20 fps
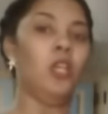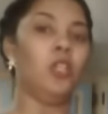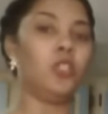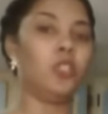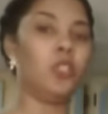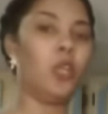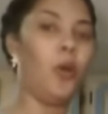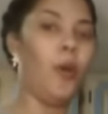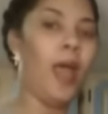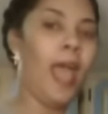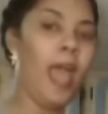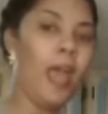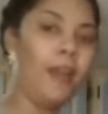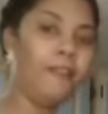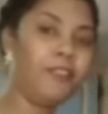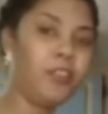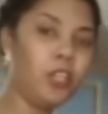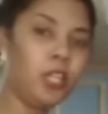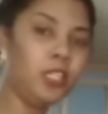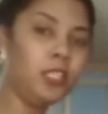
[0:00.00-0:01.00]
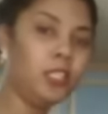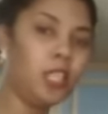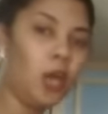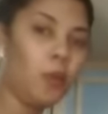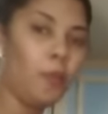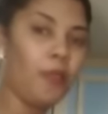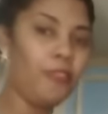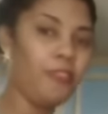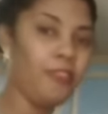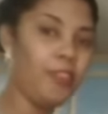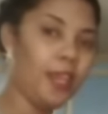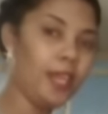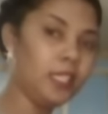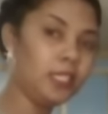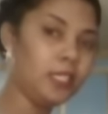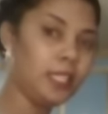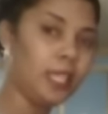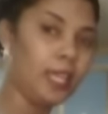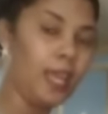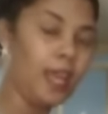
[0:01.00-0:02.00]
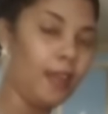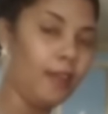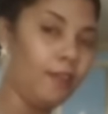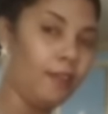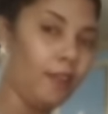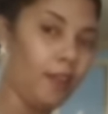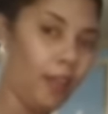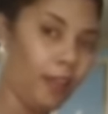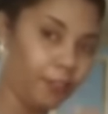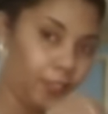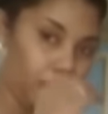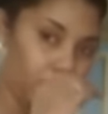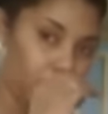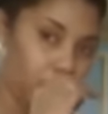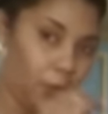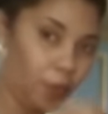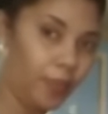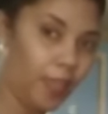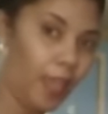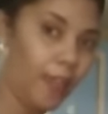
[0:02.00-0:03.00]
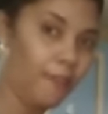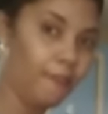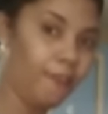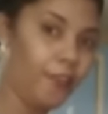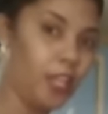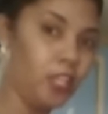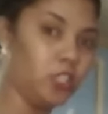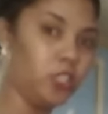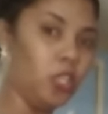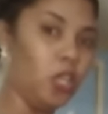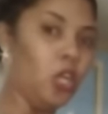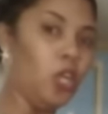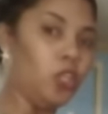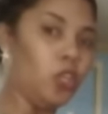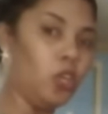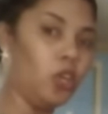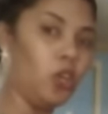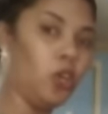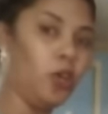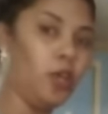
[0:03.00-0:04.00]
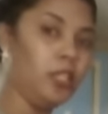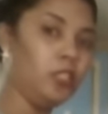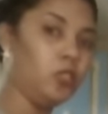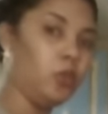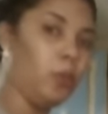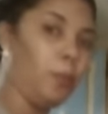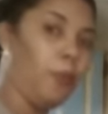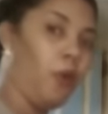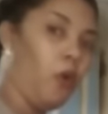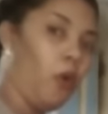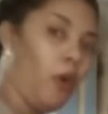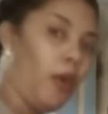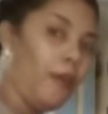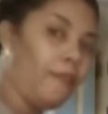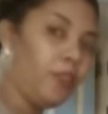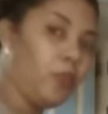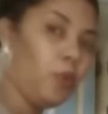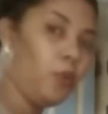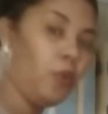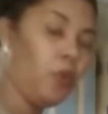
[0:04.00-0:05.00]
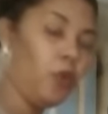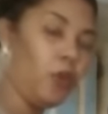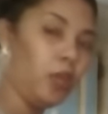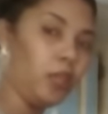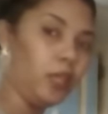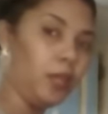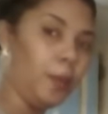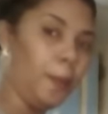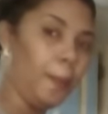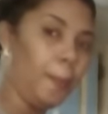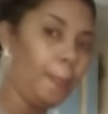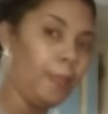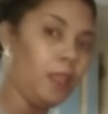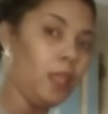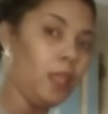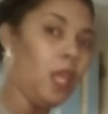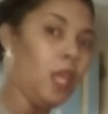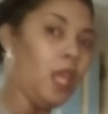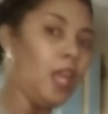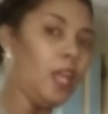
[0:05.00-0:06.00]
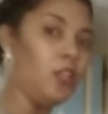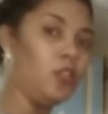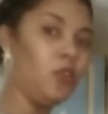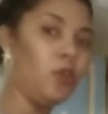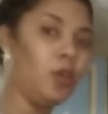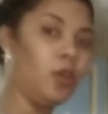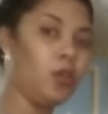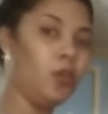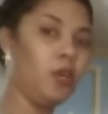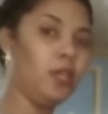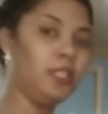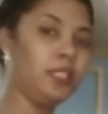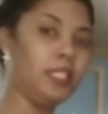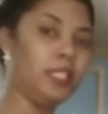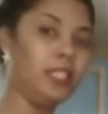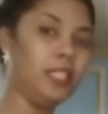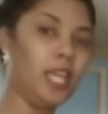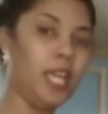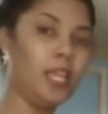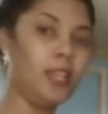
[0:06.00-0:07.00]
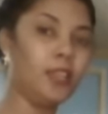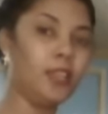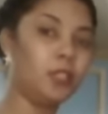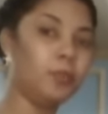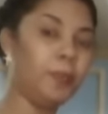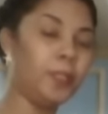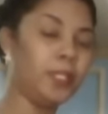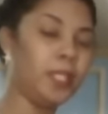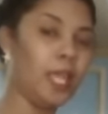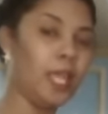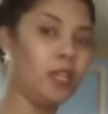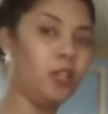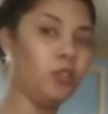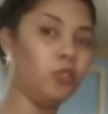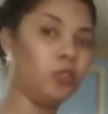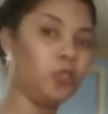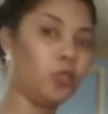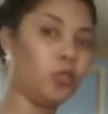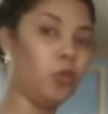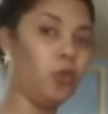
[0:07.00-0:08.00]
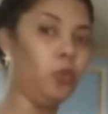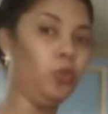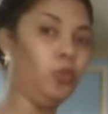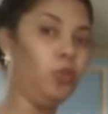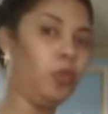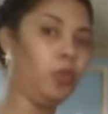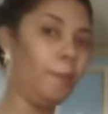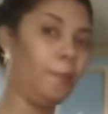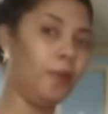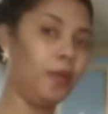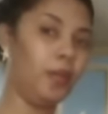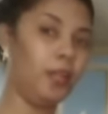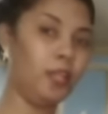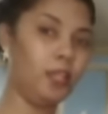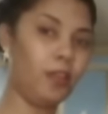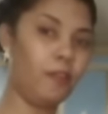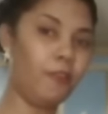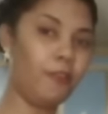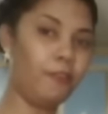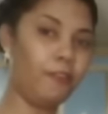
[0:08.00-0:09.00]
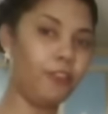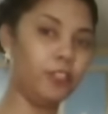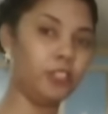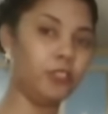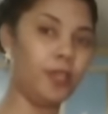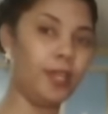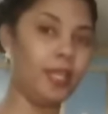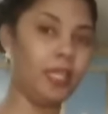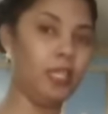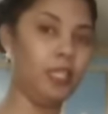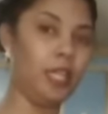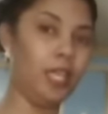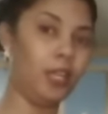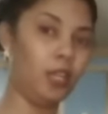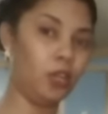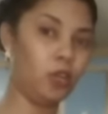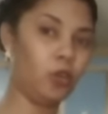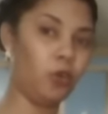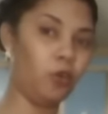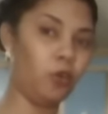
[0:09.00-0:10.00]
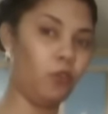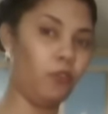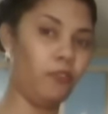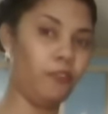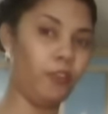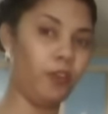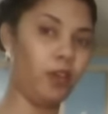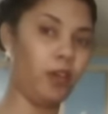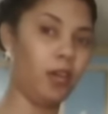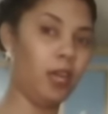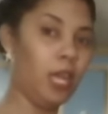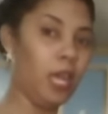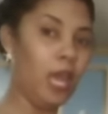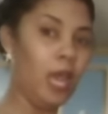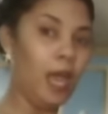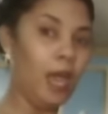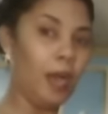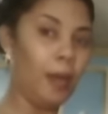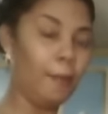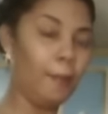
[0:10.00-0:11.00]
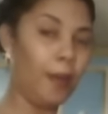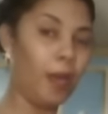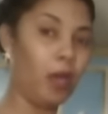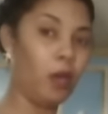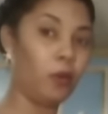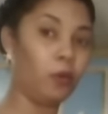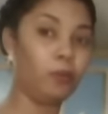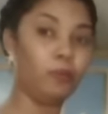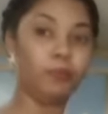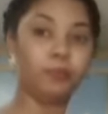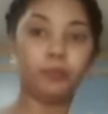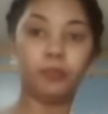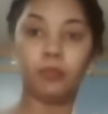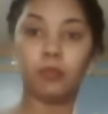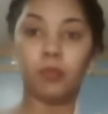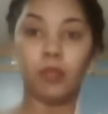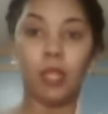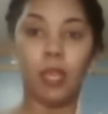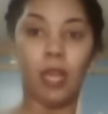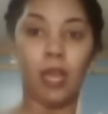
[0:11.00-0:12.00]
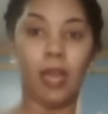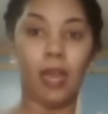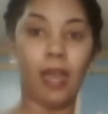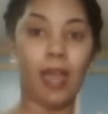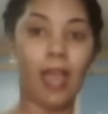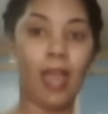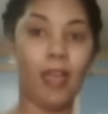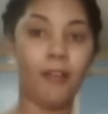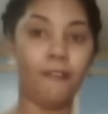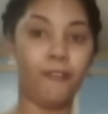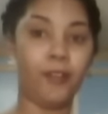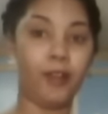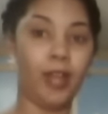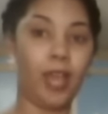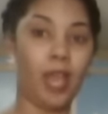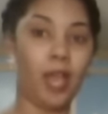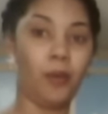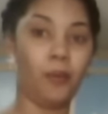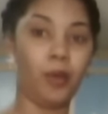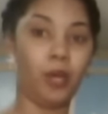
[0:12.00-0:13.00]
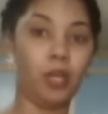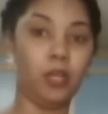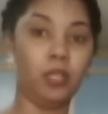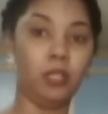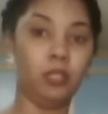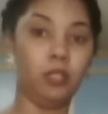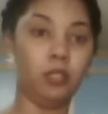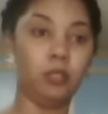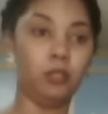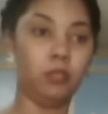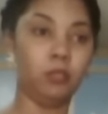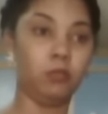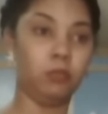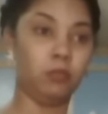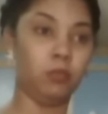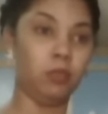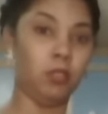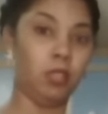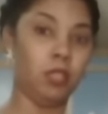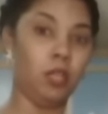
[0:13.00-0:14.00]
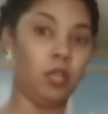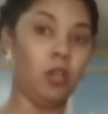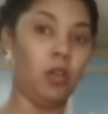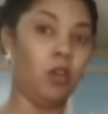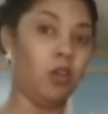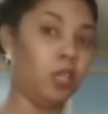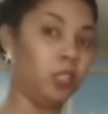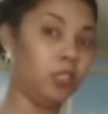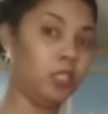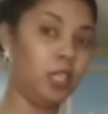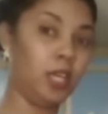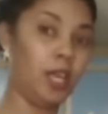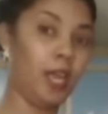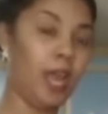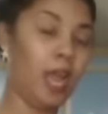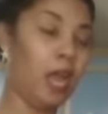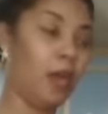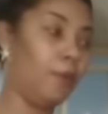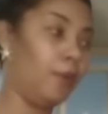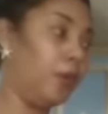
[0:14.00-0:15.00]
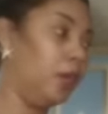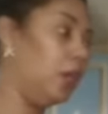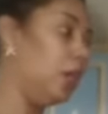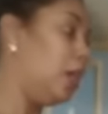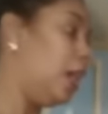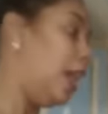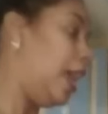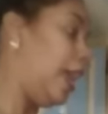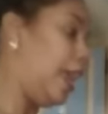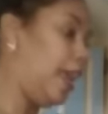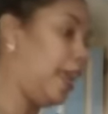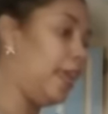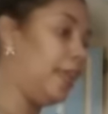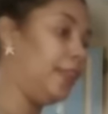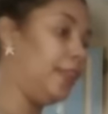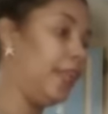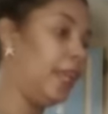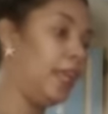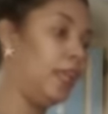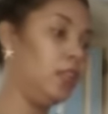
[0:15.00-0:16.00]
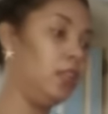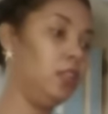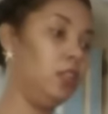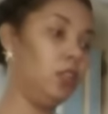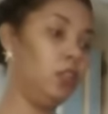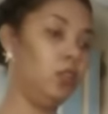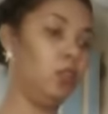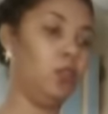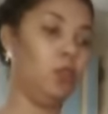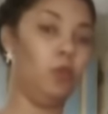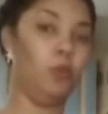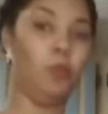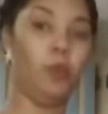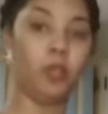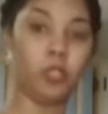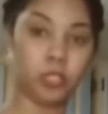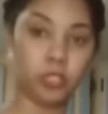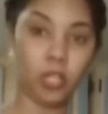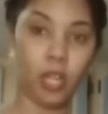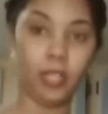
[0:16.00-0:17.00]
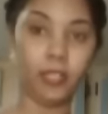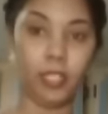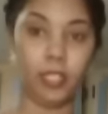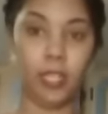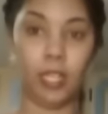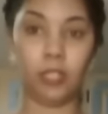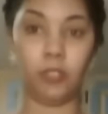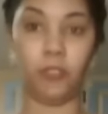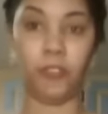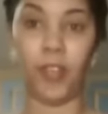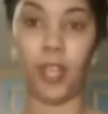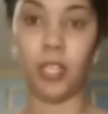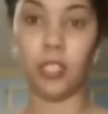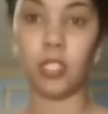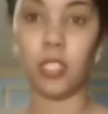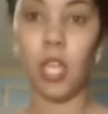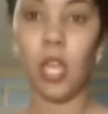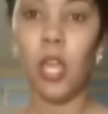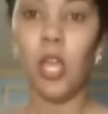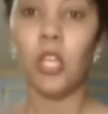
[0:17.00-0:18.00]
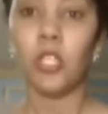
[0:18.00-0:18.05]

So after you're done with this, after you're done with that phase, you're going to pour off the water, and you are going to let the potatoes cool. You can put it in your refrigerator and let it cool for about a half an hour or to an hour, and then we'll start the next phase.